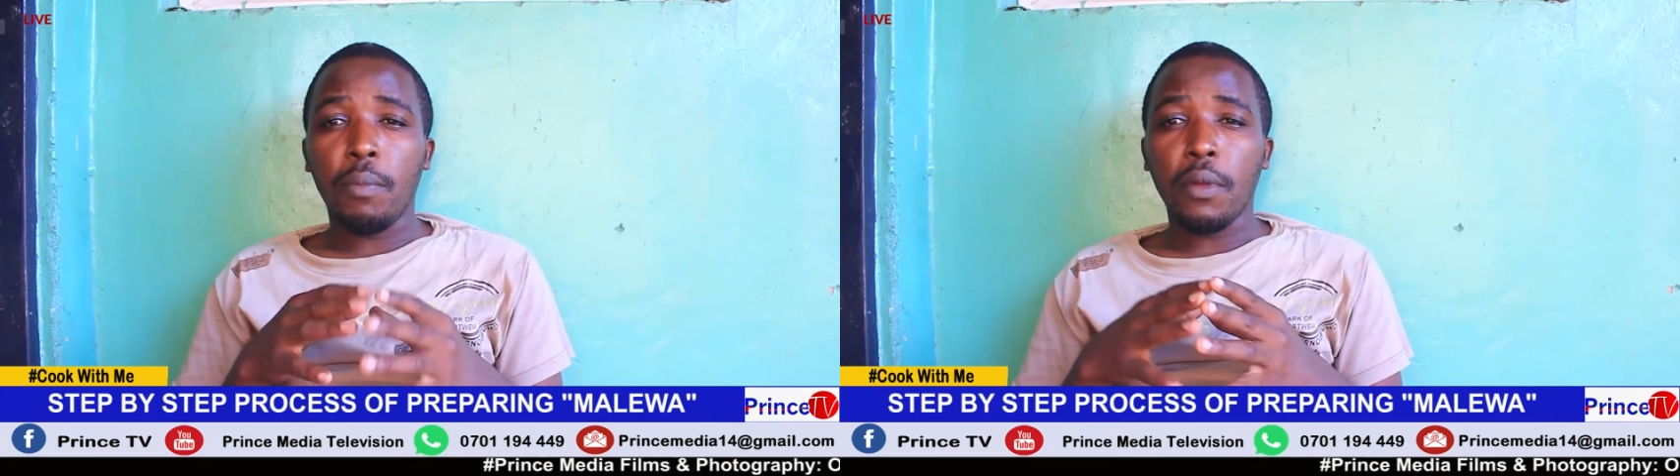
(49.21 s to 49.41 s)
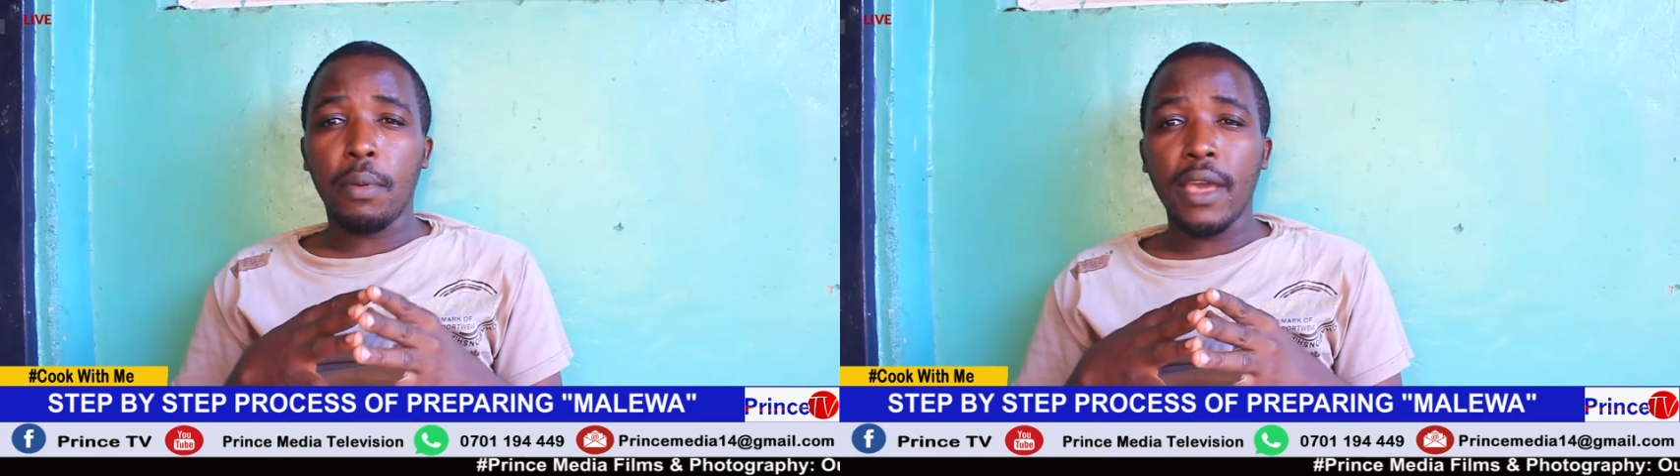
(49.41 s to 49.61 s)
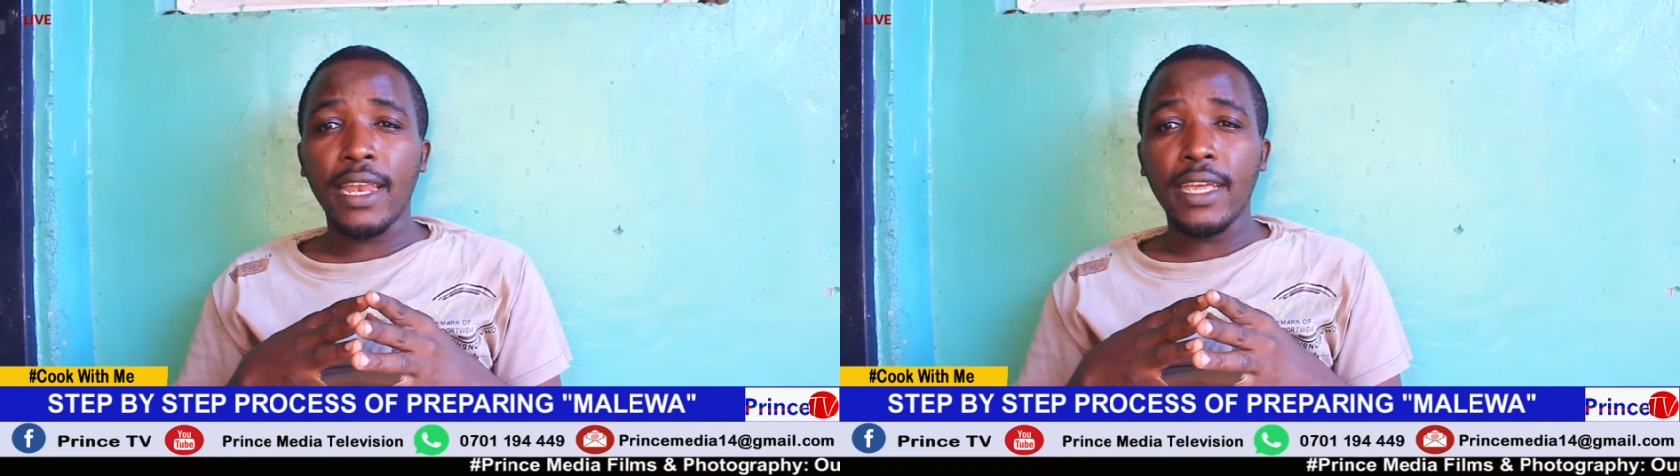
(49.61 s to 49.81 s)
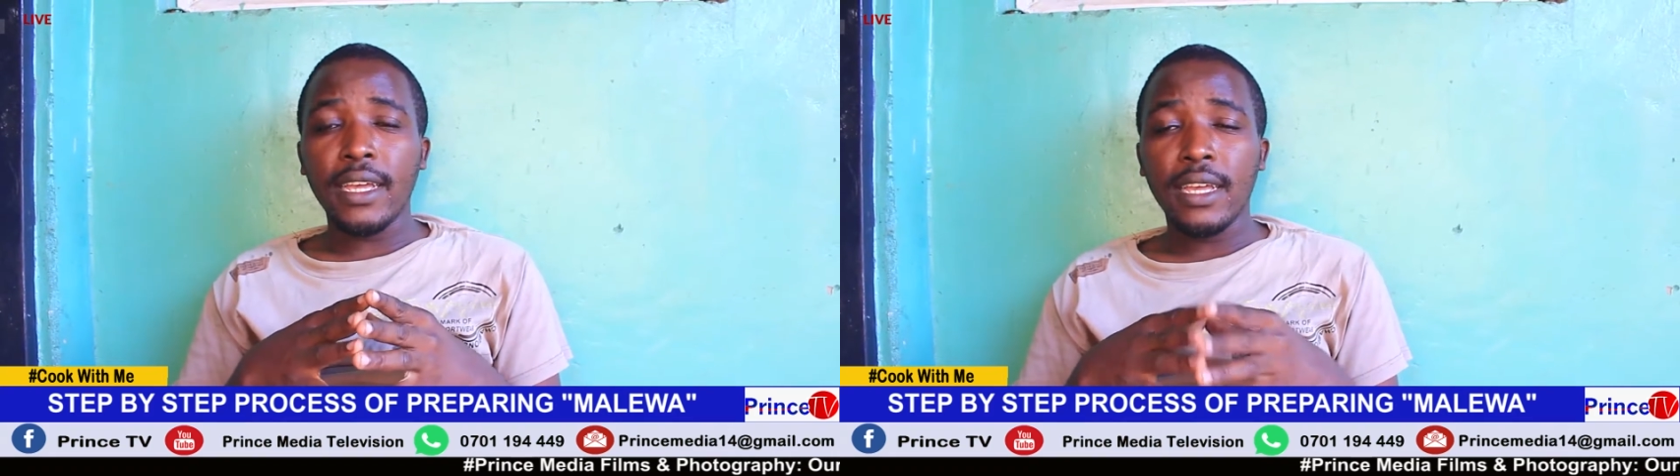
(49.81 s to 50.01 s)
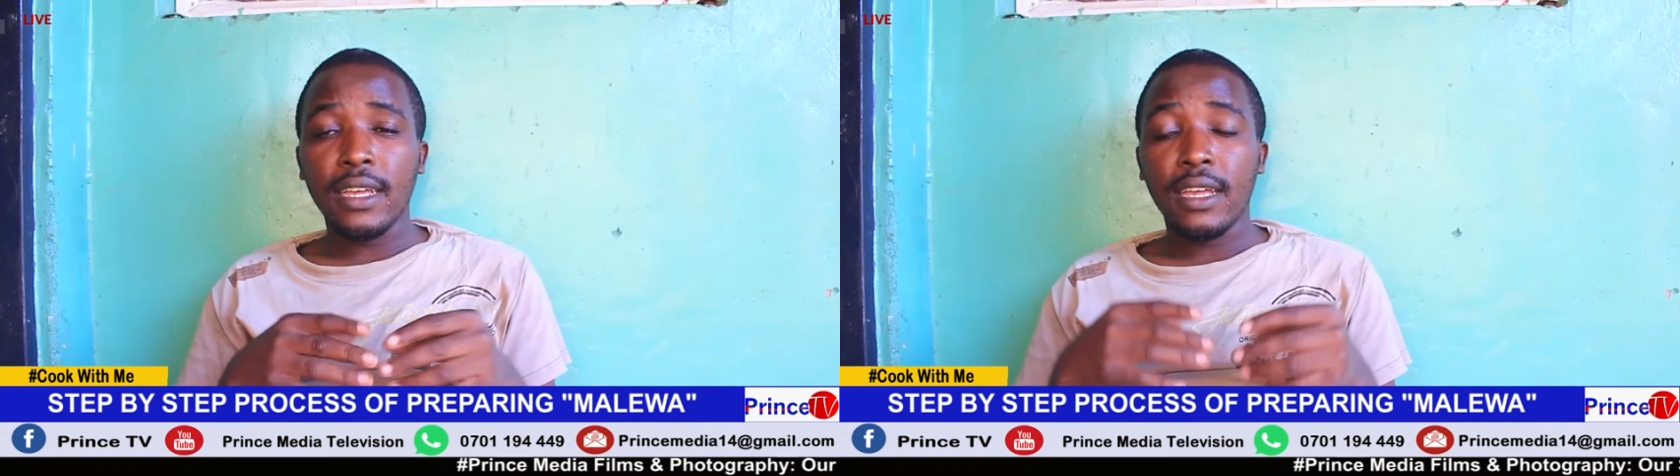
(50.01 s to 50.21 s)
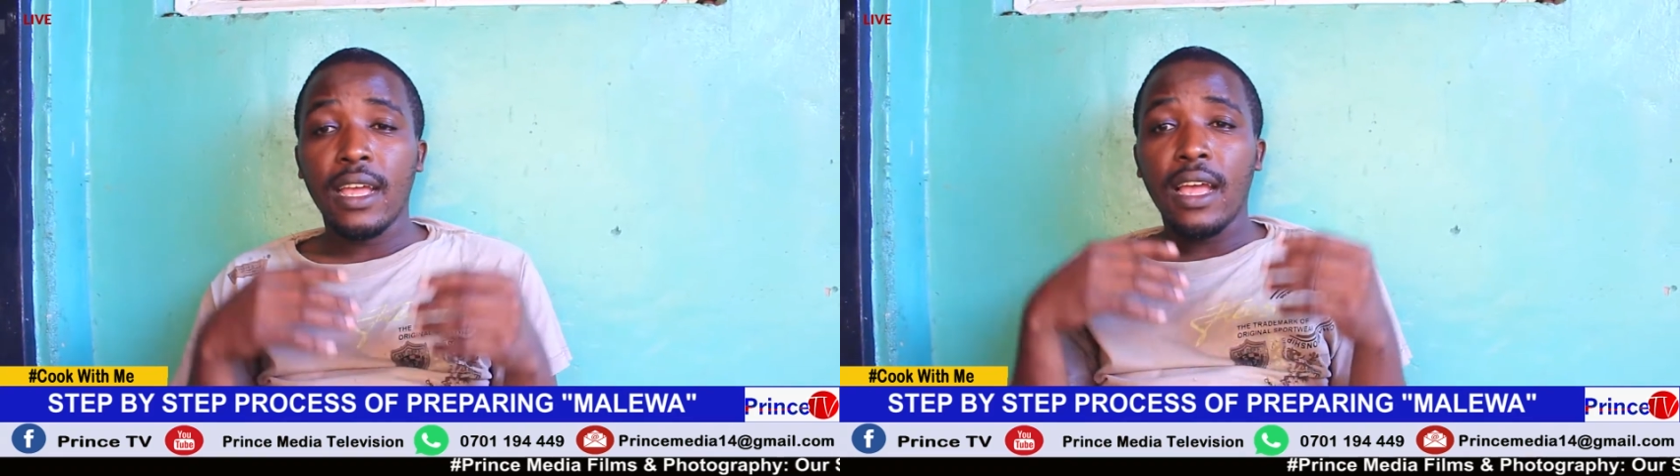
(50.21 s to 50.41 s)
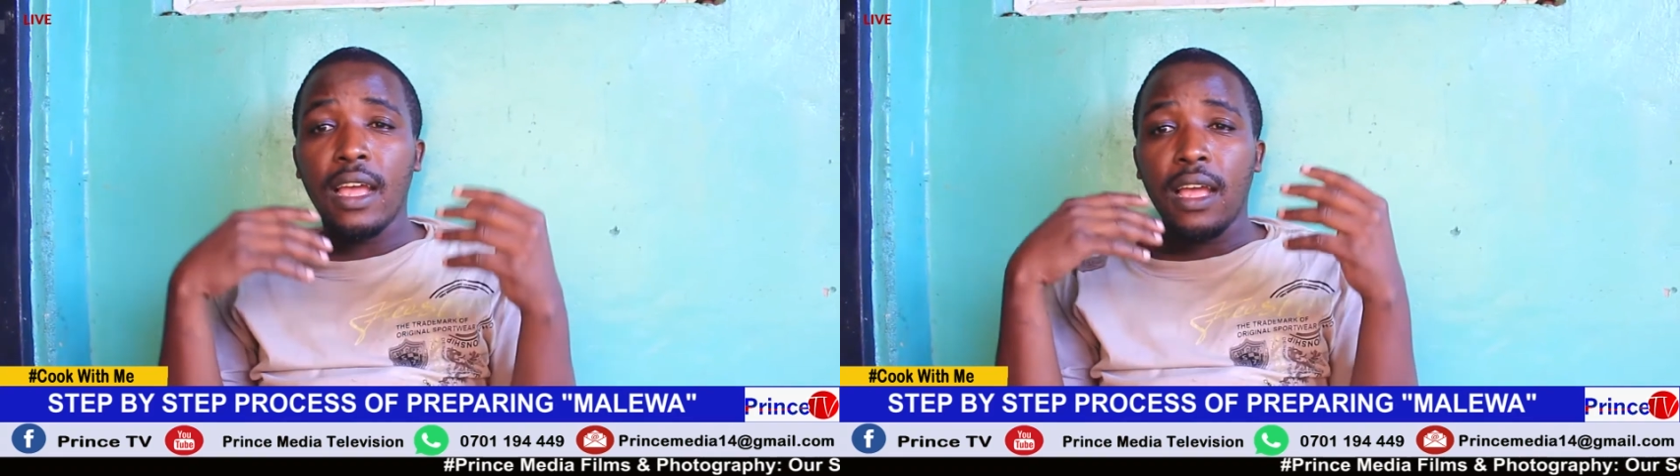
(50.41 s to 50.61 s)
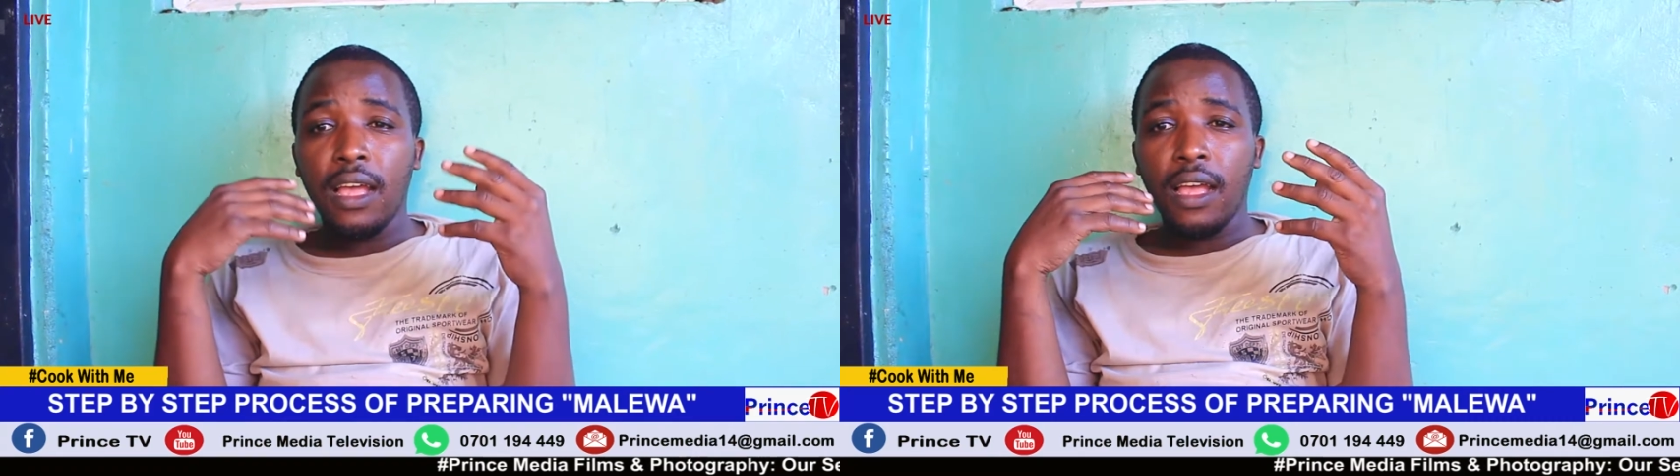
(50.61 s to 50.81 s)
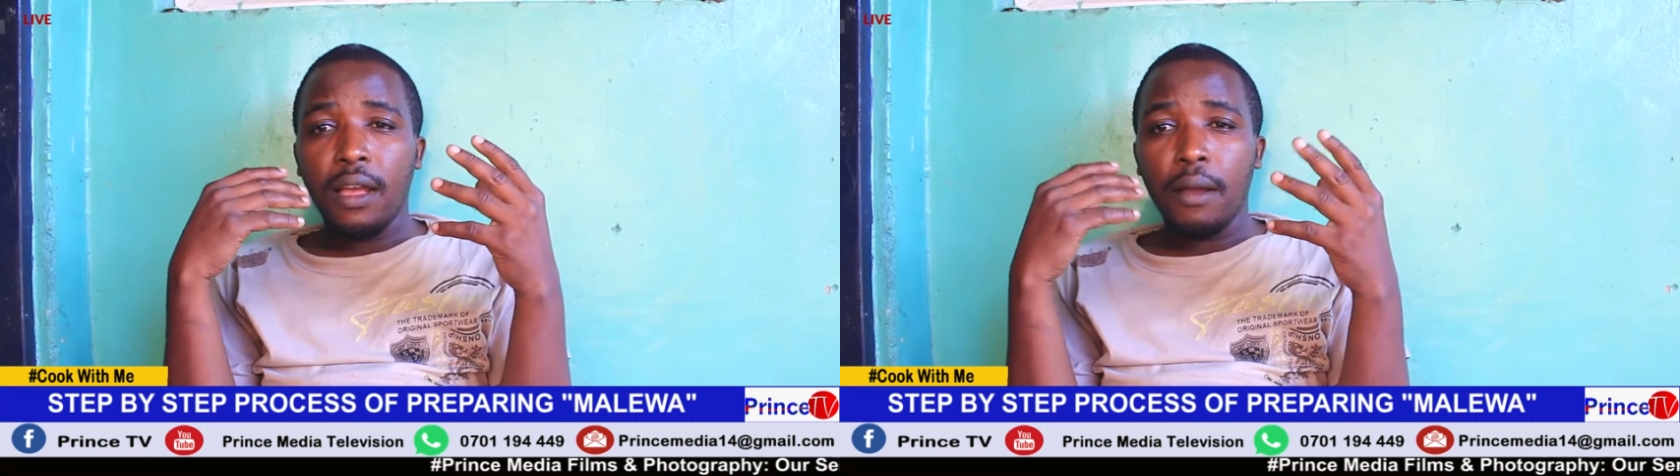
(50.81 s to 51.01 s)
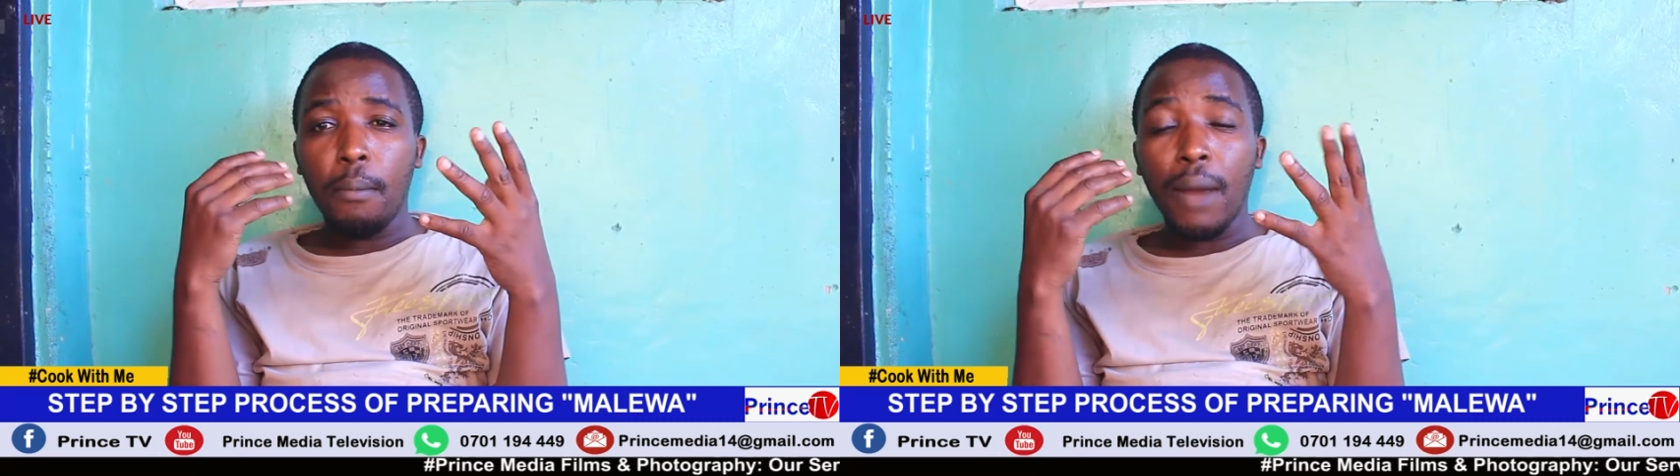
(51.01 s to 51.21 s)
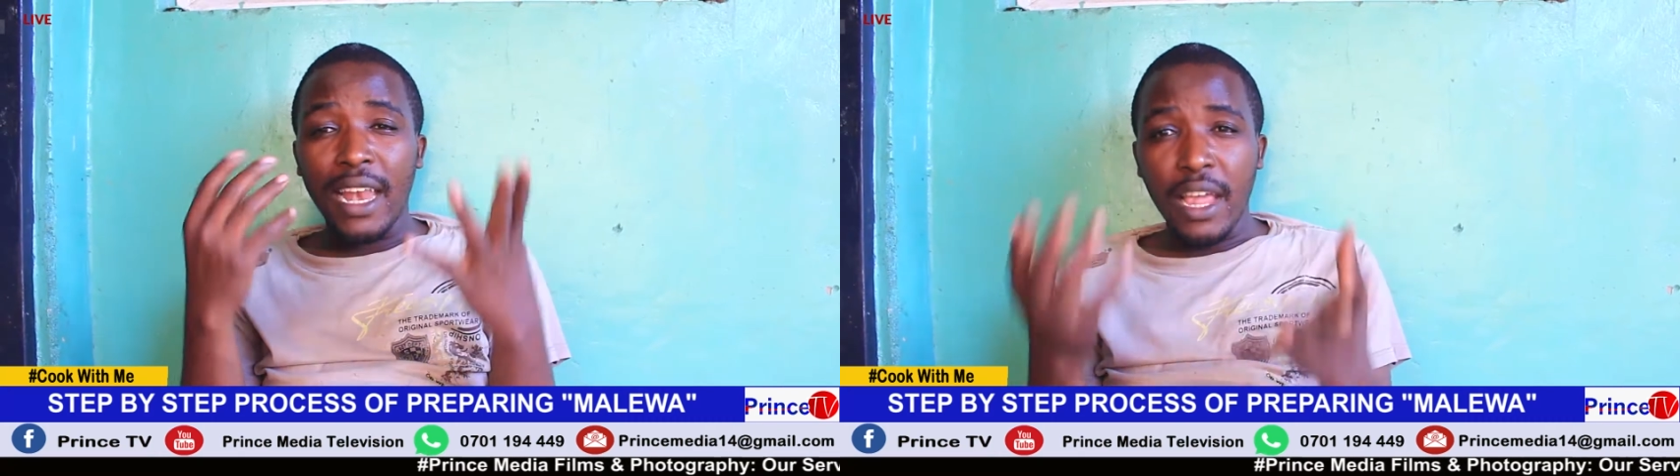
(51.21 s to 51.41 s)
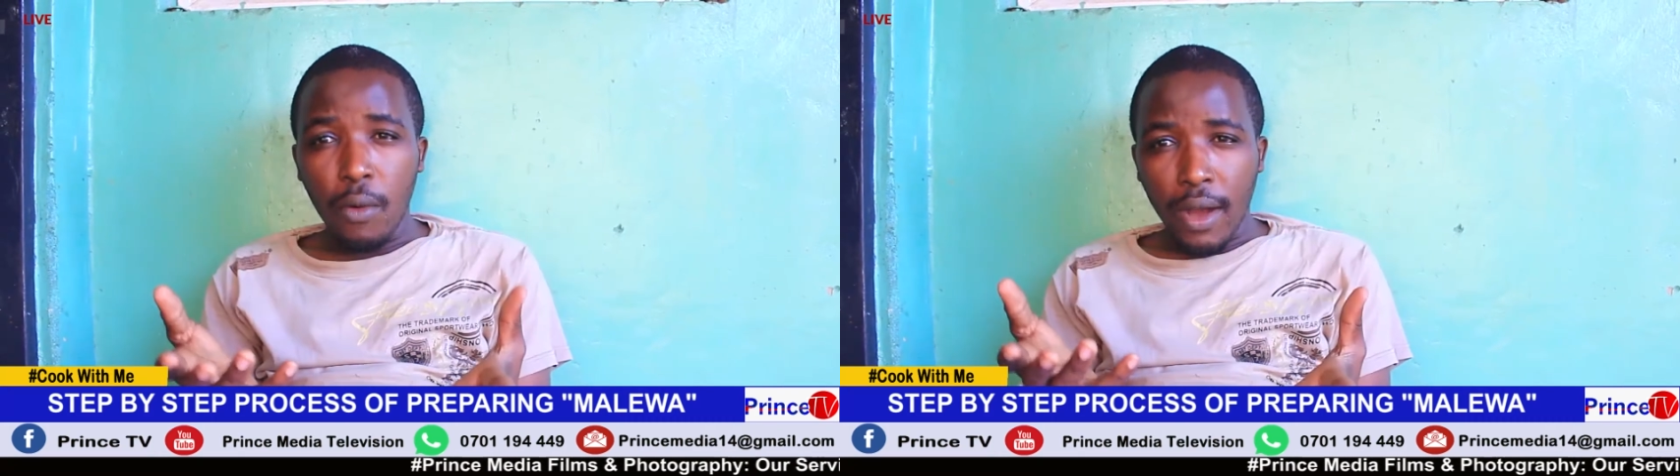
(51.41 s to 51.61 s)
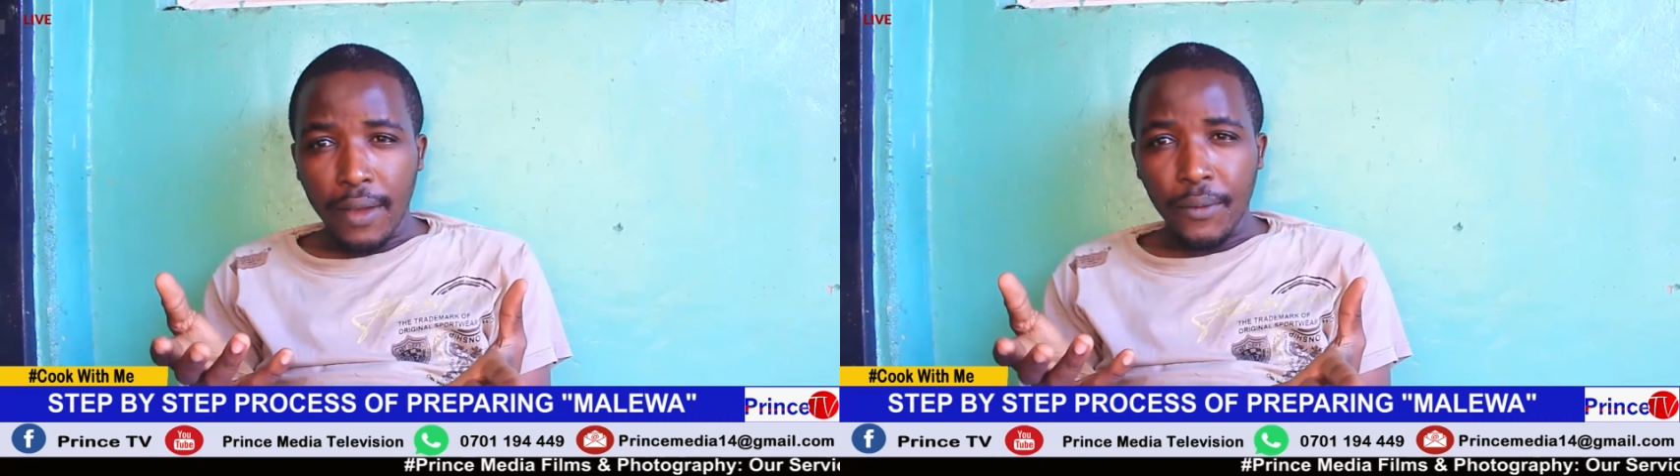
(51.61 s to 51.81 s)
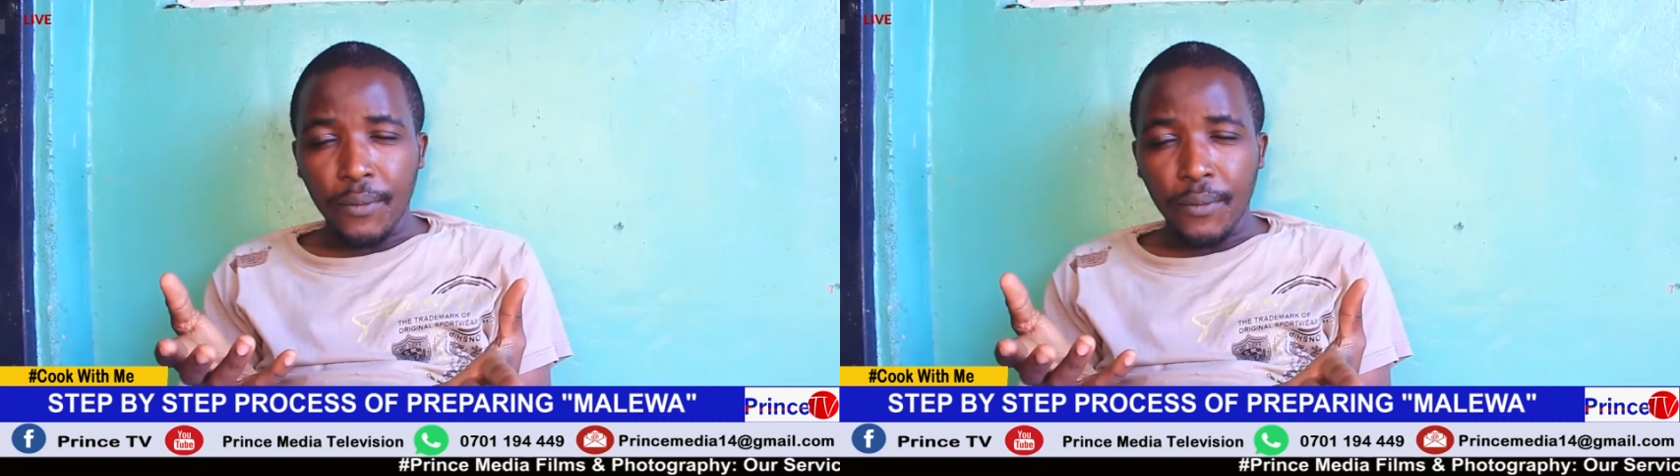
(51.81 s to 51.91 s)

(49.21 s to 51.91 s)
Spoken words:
preparing Malewa.